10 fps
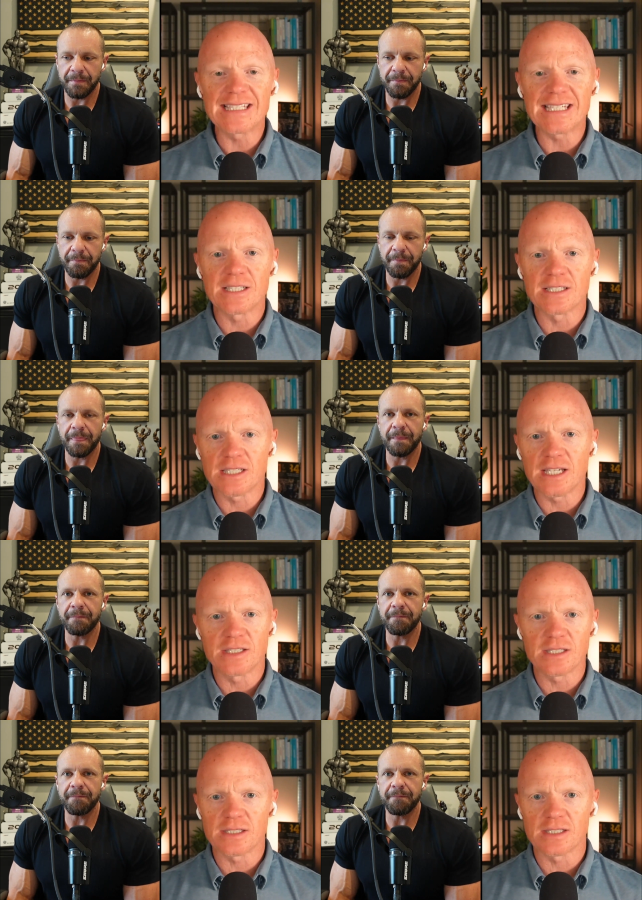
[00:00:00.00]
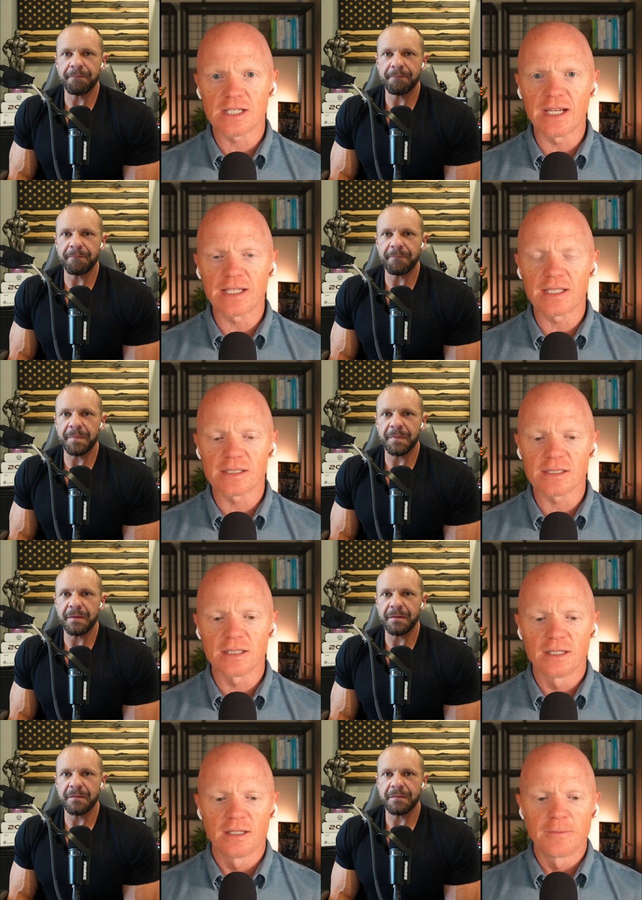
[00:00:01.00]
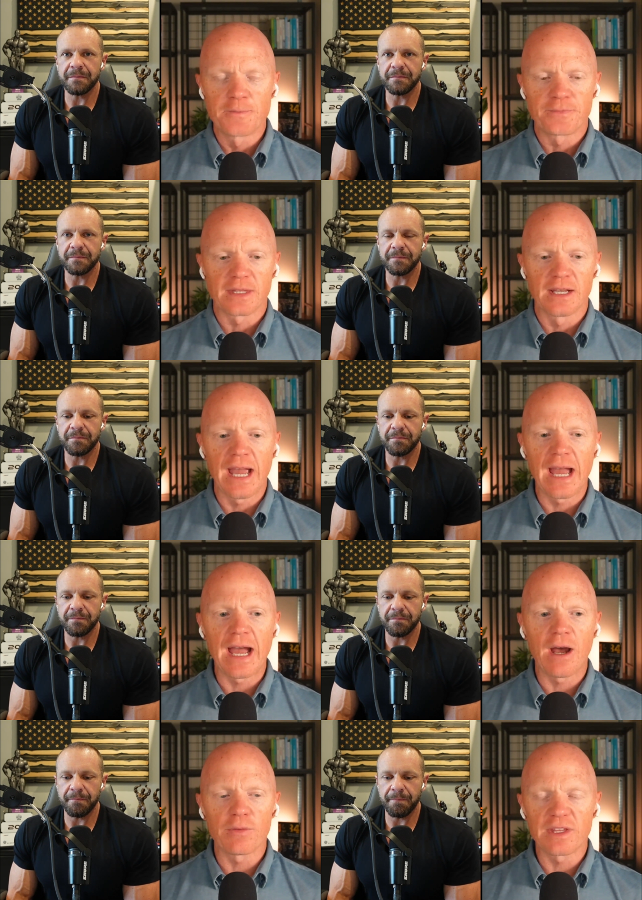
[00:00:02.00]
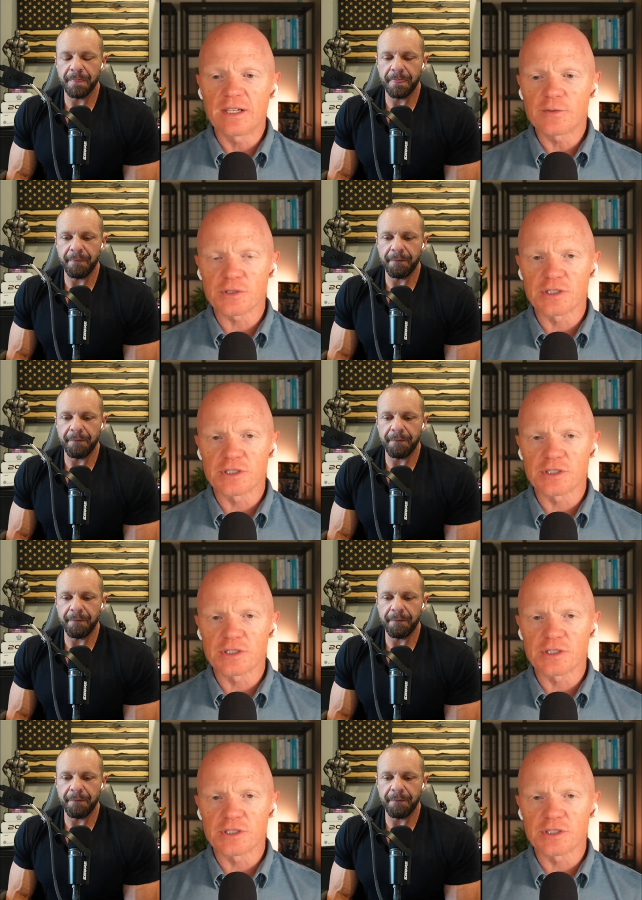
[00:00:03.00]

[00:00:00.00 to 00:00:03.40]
Speaker 1: to see just as a scientist, how the interest